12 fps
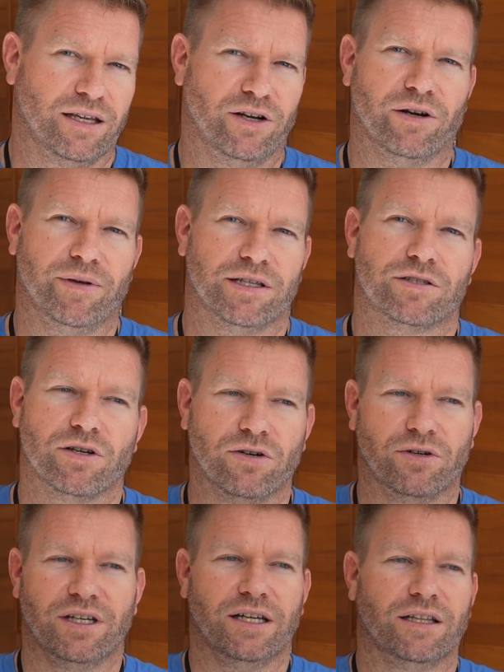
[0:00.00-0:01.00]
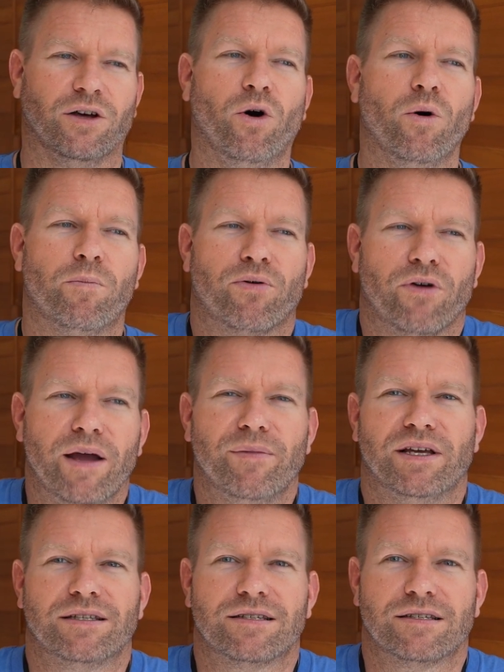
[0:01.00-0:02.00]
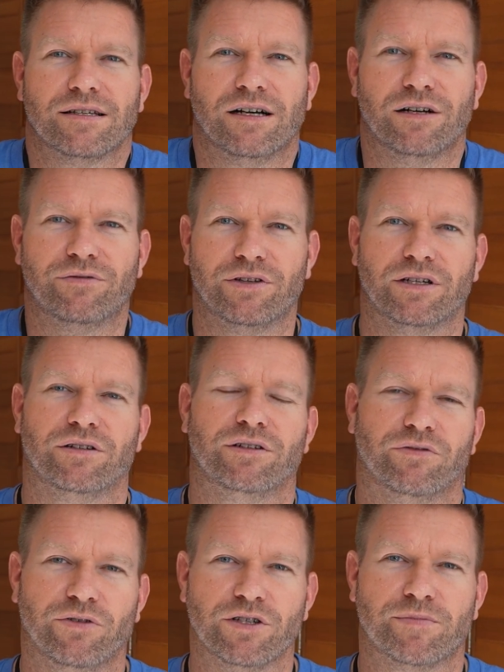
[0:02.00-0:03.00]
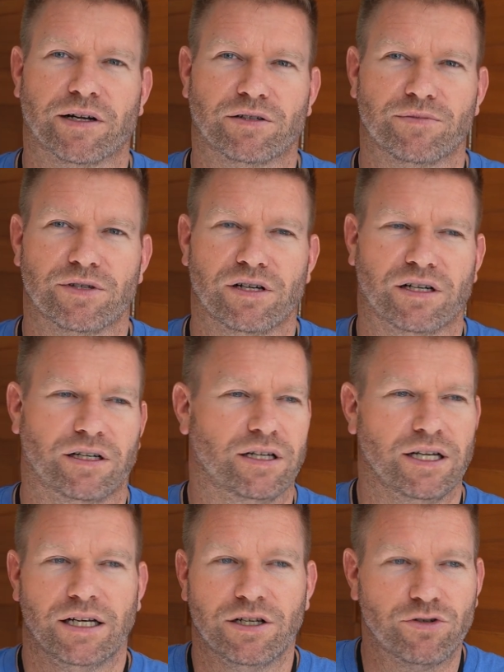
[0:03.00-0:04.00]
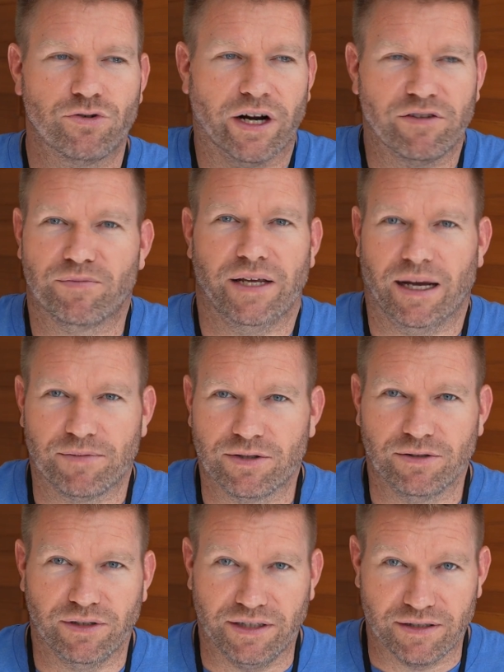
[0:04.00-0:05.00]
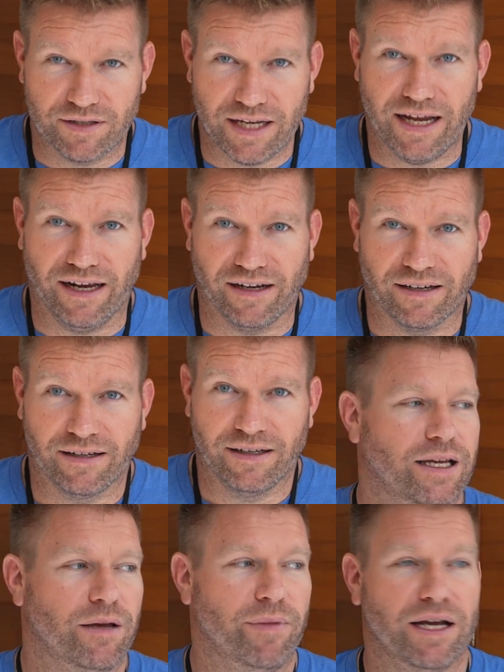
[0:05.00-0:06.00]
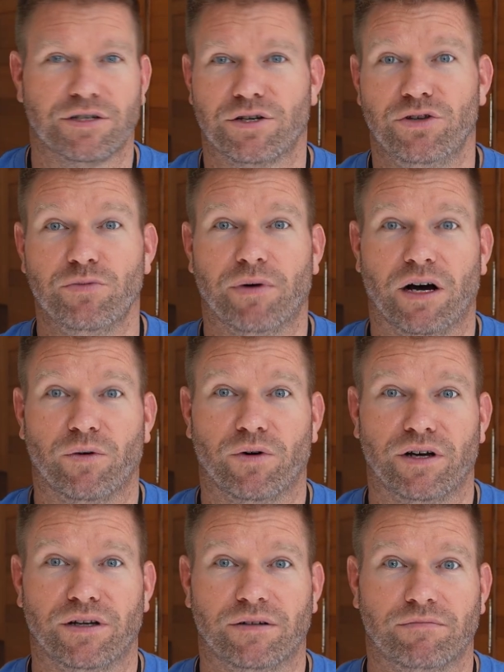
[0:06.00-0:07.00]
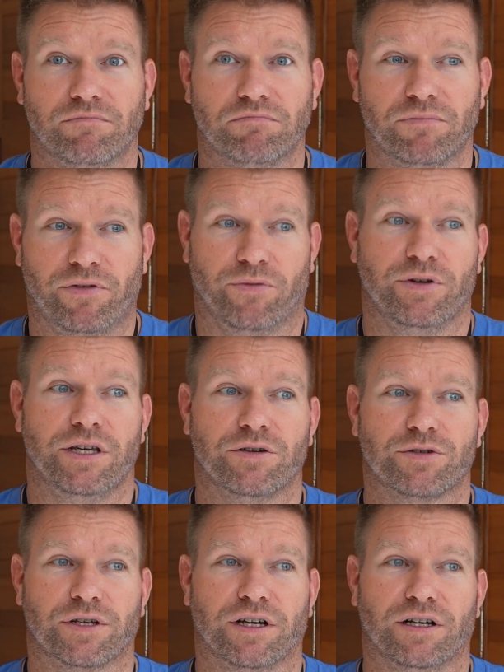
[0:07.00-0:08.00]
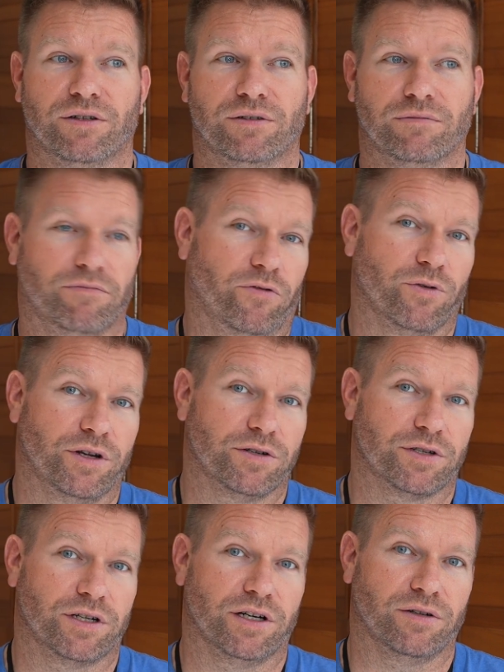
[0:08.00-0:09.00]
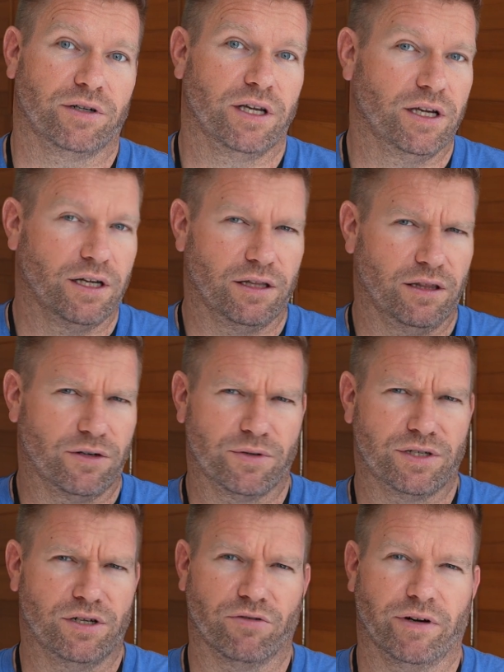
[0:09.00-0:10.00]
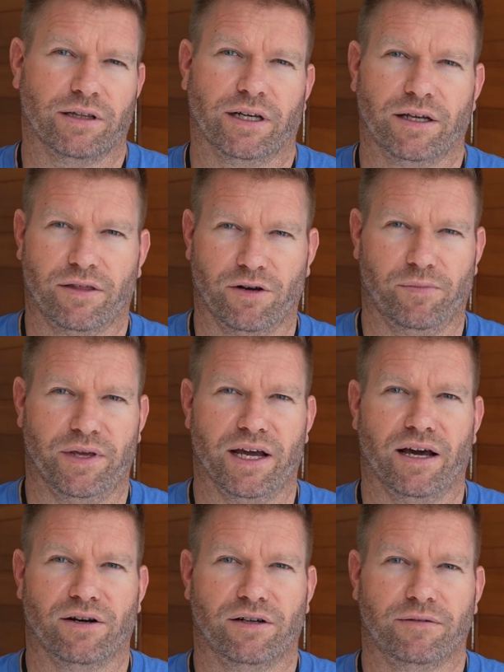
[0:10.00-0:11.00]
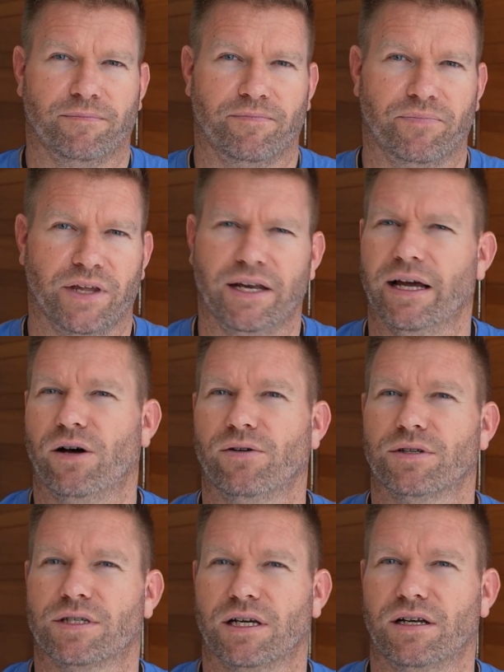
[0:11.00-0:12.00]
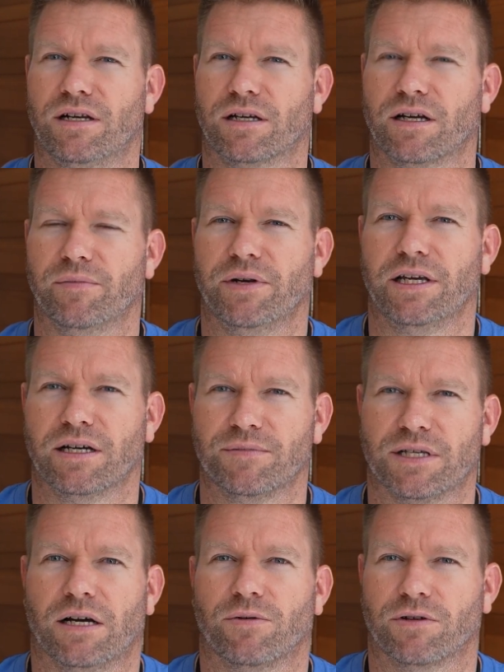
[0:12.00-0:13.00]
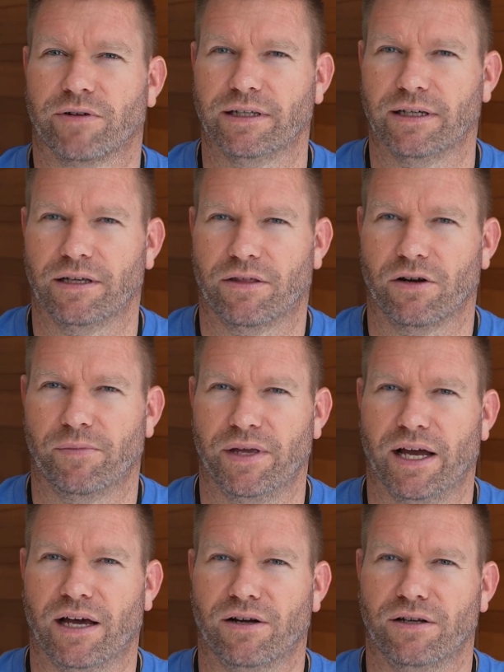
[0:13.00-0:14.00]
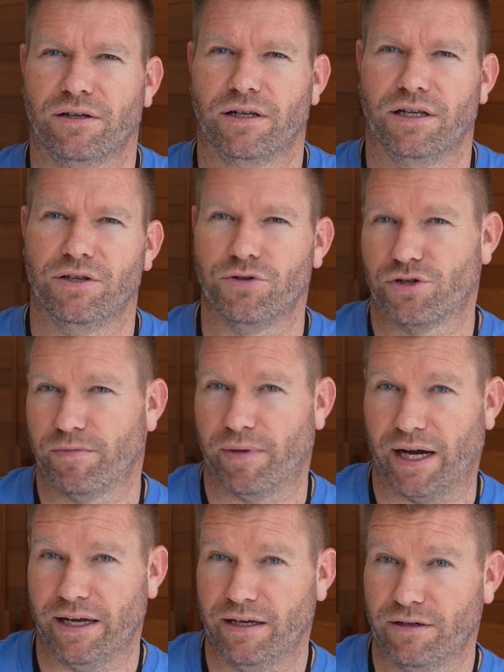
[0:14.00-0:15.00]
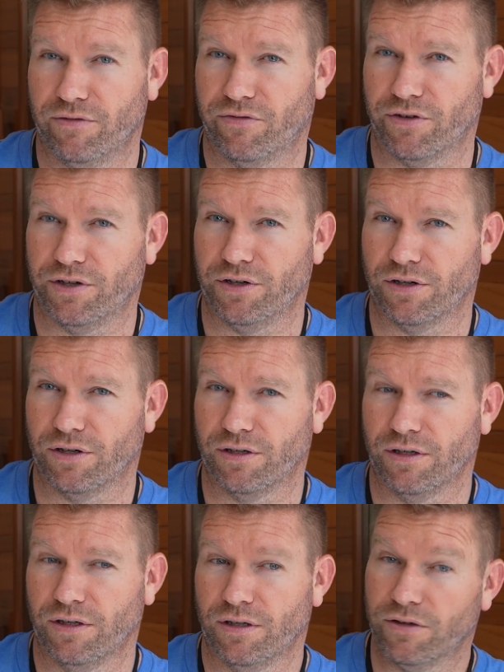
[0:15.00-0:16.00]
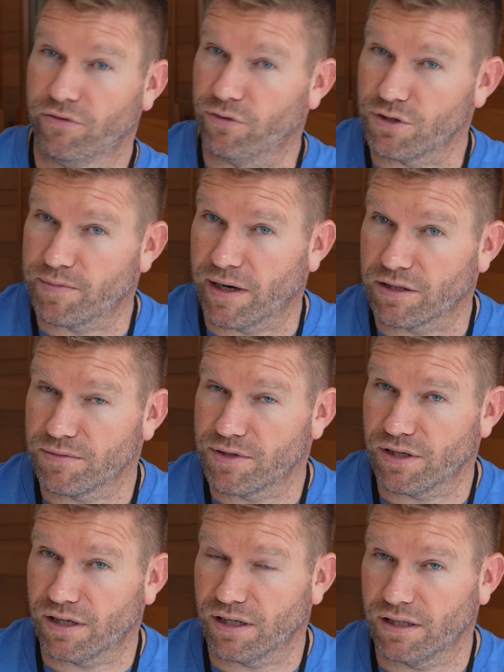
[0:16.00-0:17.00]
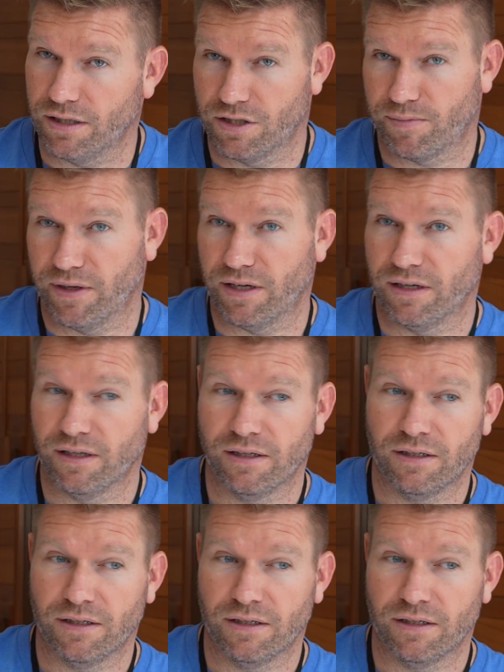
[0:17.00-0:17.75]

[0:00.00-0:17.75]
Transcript: You know what I mean? So the whole premise of the the full spectrum sauna drives me absolutely insane. Imagine you bought one three years ago, four years ago. There was no red light therapy add-on. And now all of a sudden, a company comes out with a red light therapy add on, and you should buy it for your full spectrum sauna that you spent